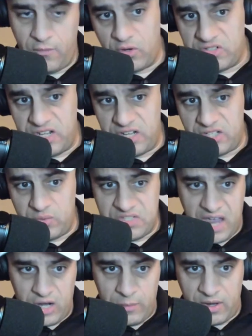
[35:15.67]
Of course, Lennox
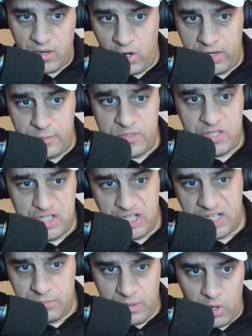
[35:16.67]
Lewis countered by calling him
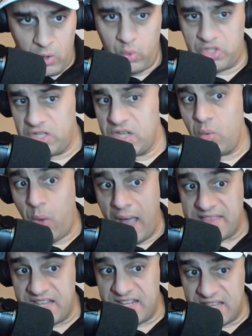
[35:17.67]
Chicken Bowe, which
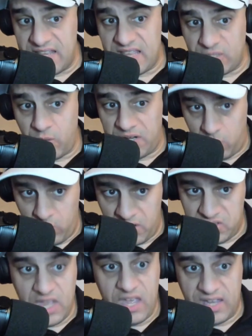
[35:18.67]
at the end of the day, that's what he
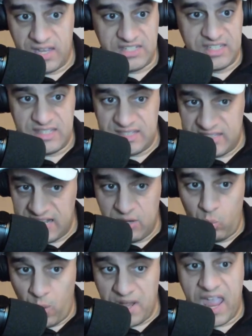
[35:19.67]
was, because he
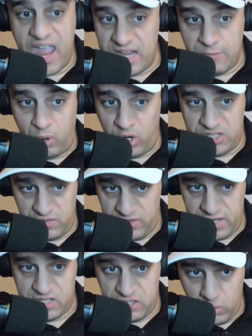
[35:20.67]
didn't want any parts
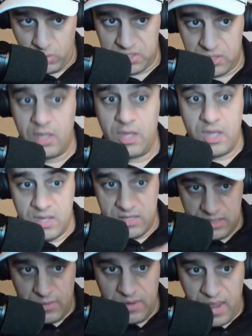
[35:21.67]
of Lennox Lewis,
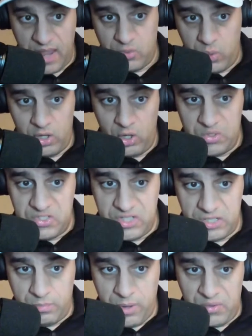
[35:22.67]
stemming back to what Lewis
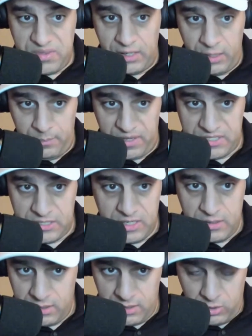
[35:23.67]
did to Bowe in the Olympics,